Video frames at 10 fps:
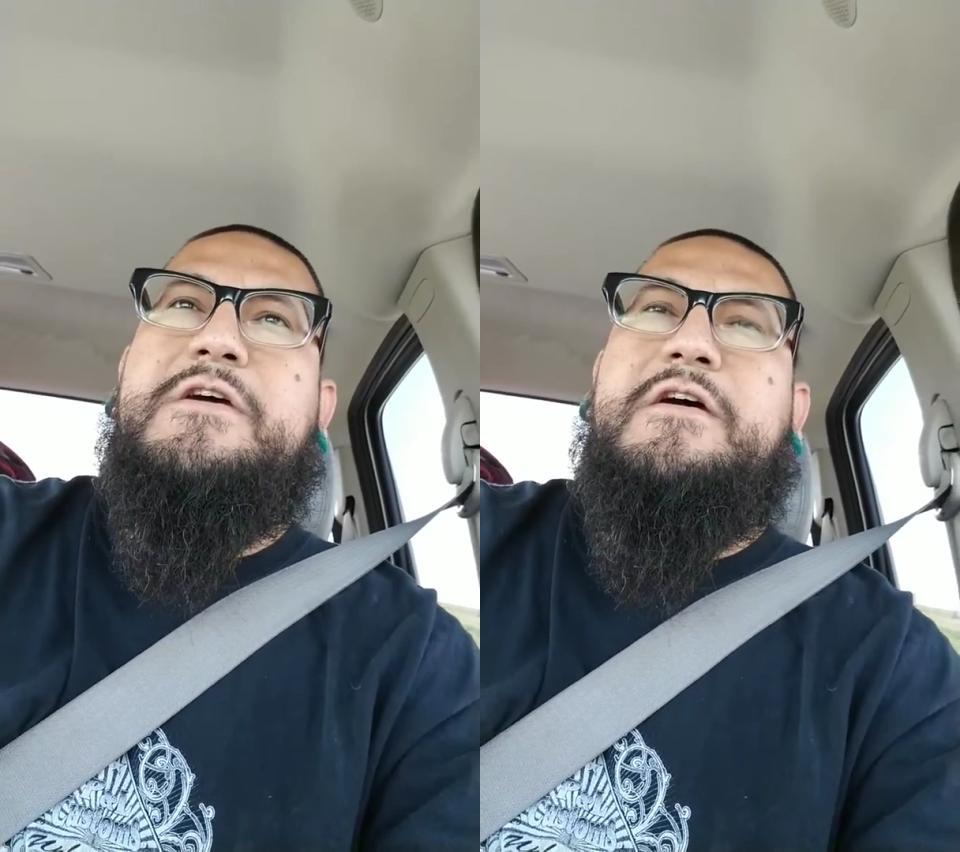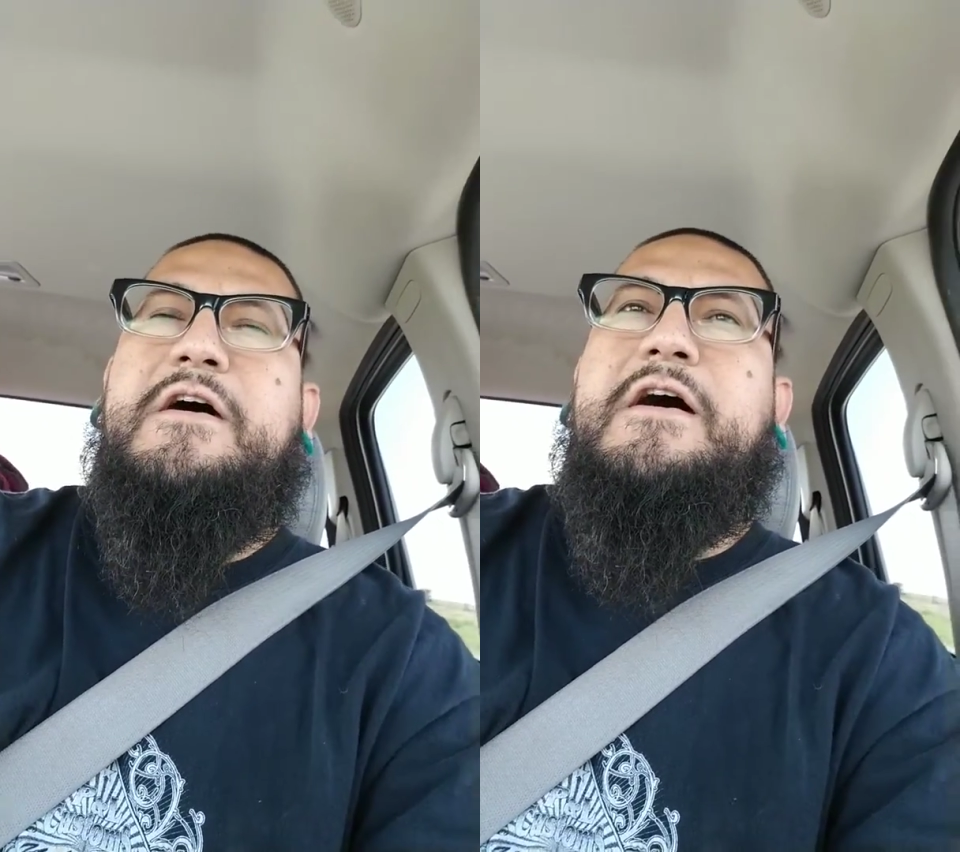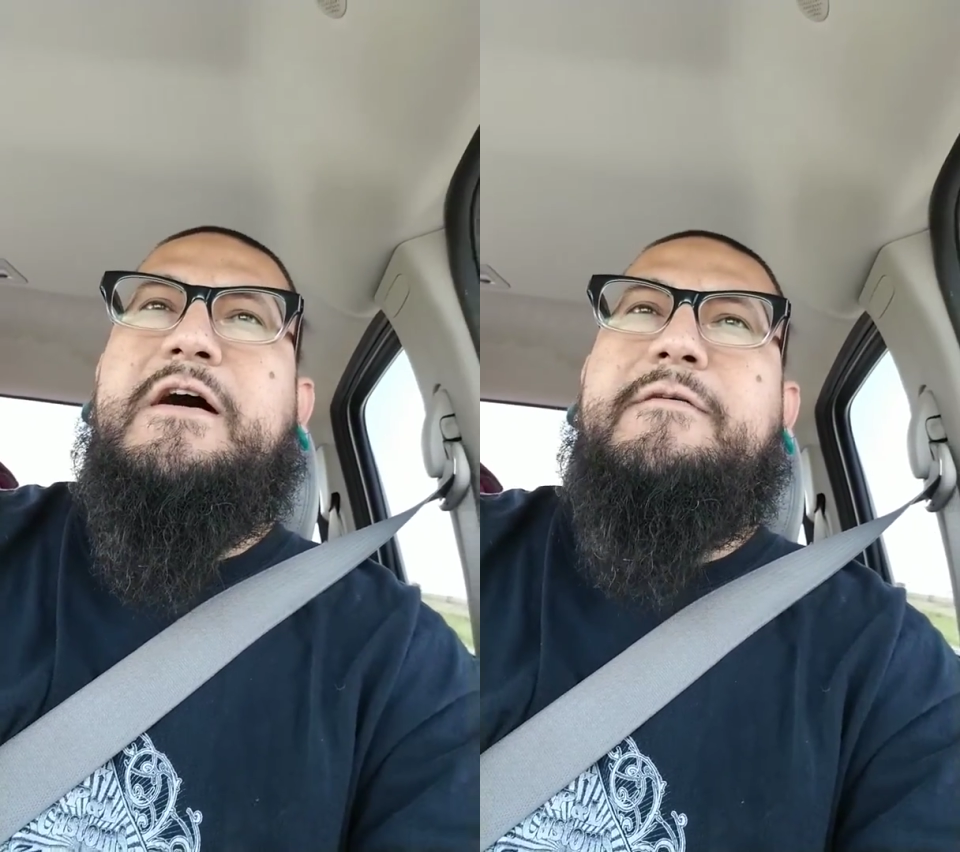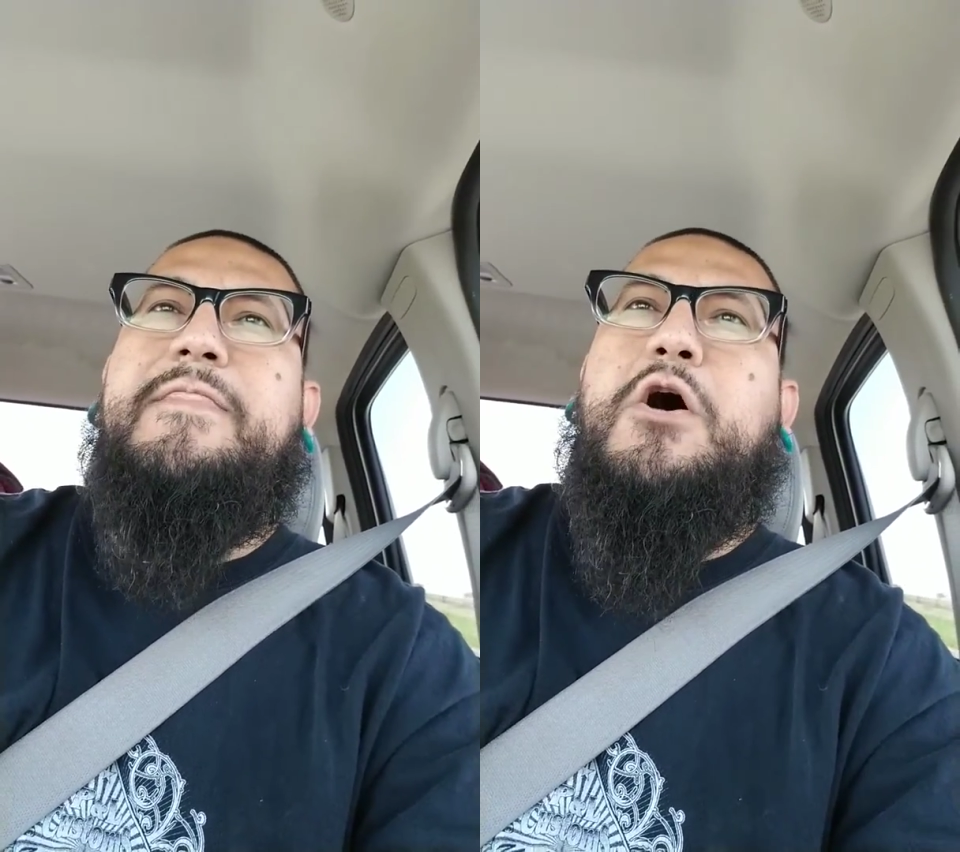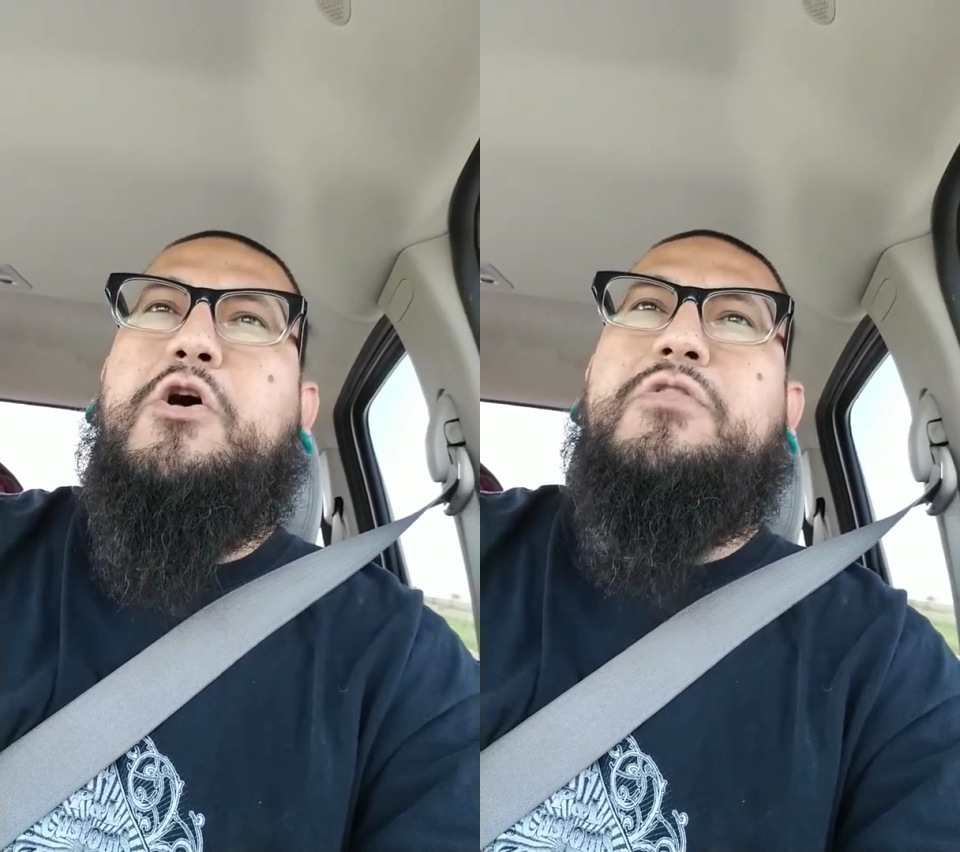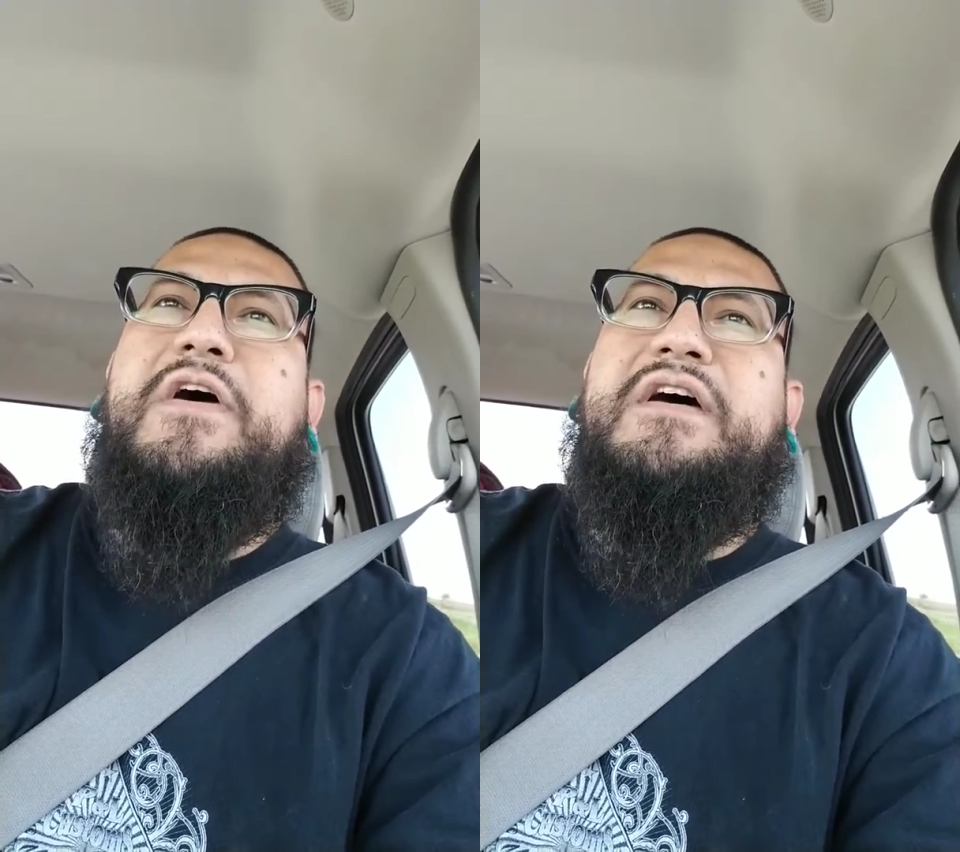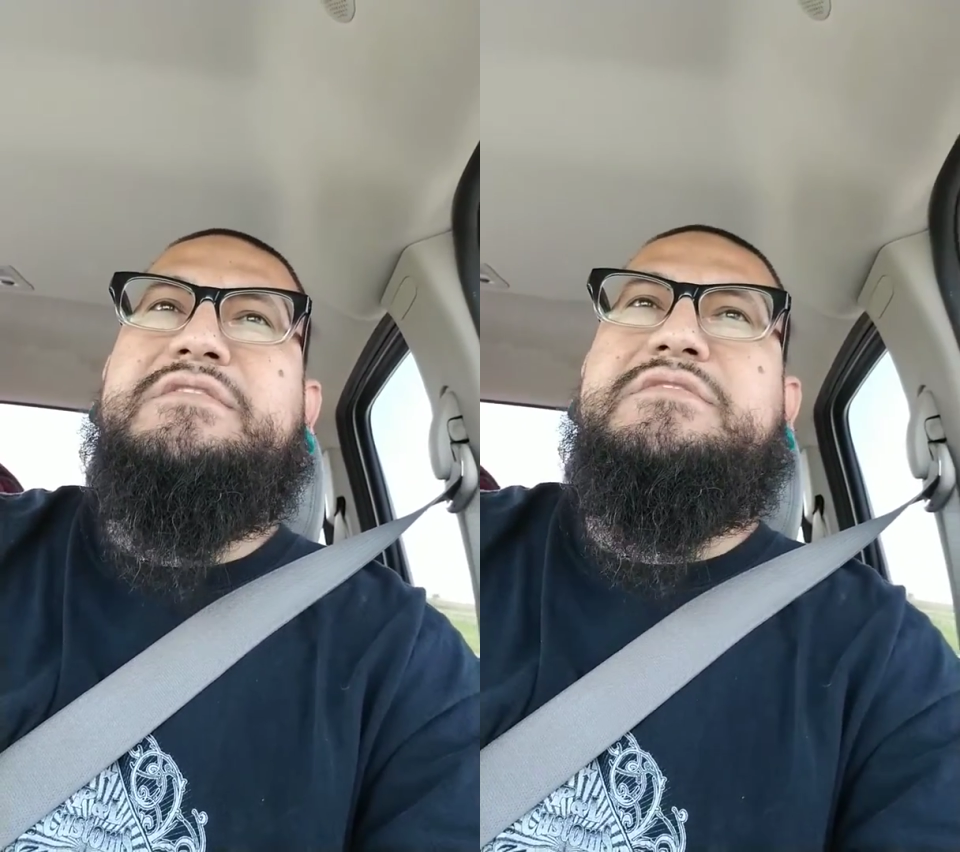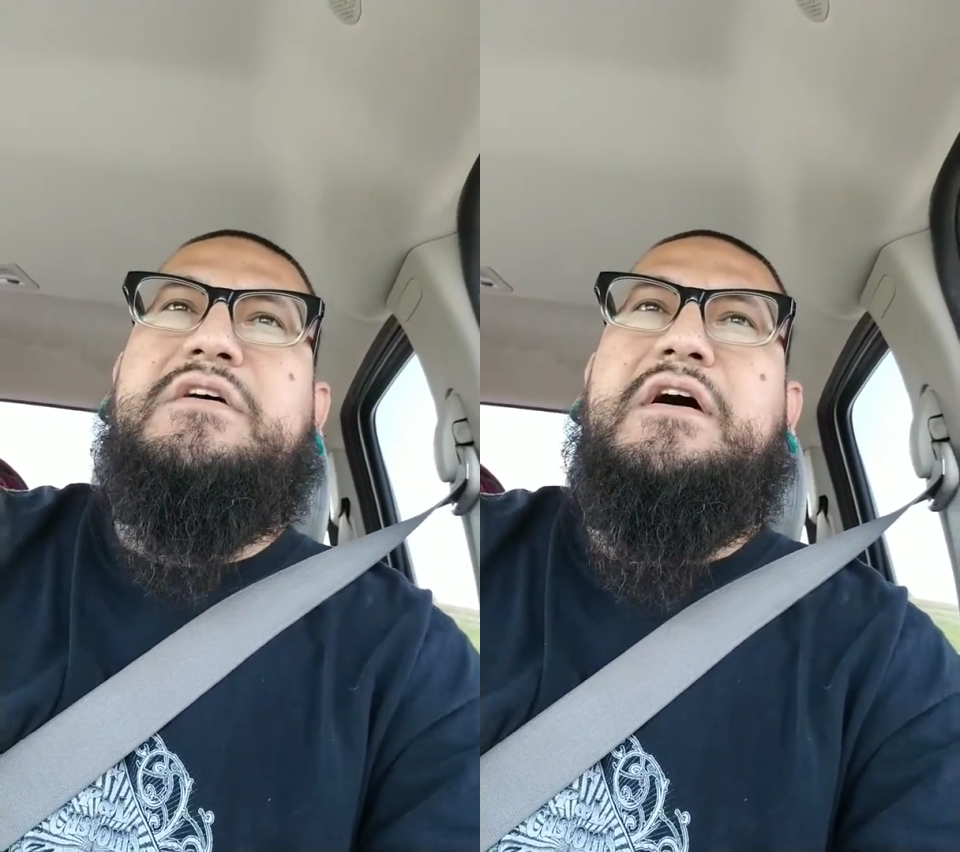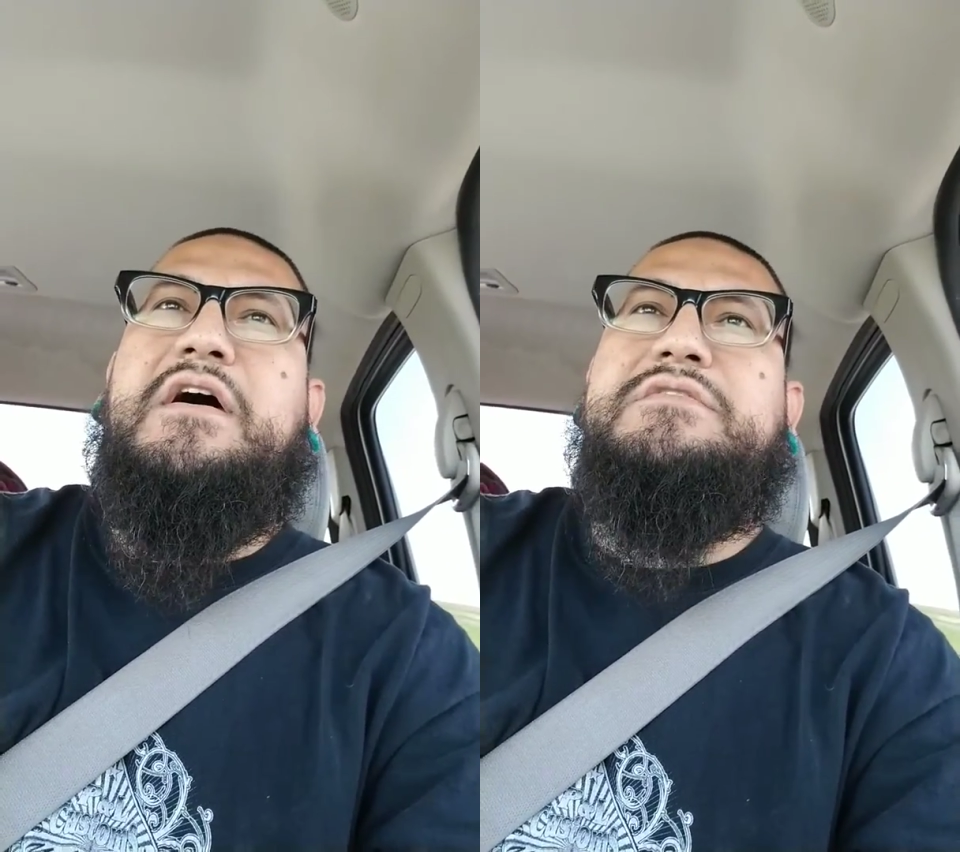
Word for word: uh, know that uh,